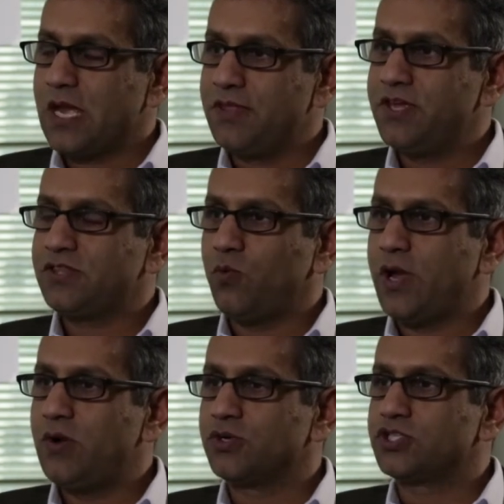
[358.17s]
I think the
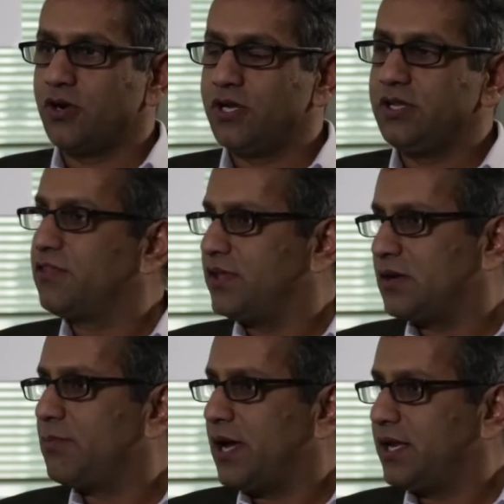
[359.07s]
way we're starting to think
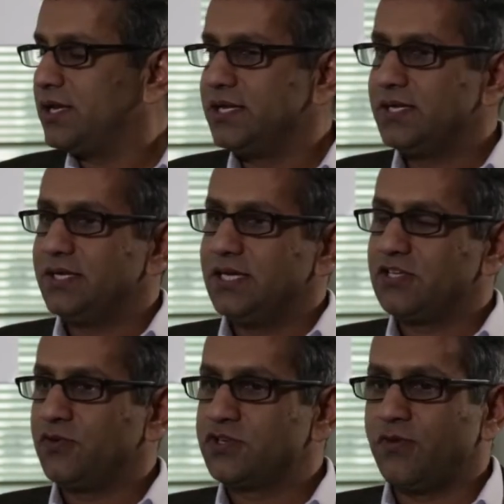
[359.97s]
about it is,
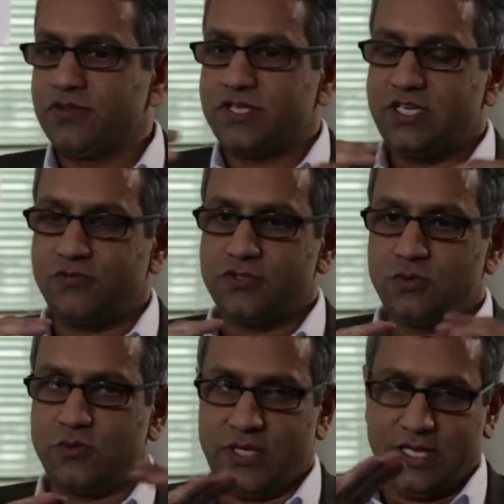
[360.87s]
first of all, there's a difference
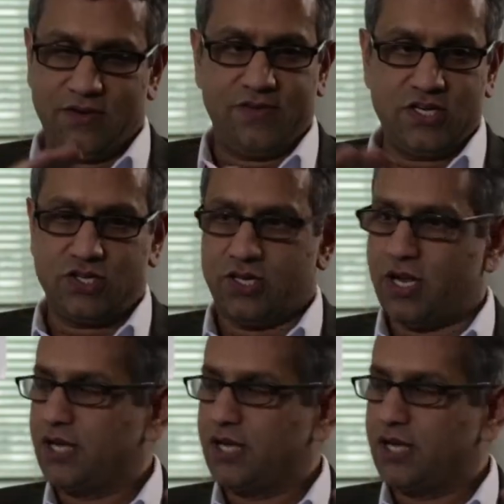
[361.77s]
between innovation and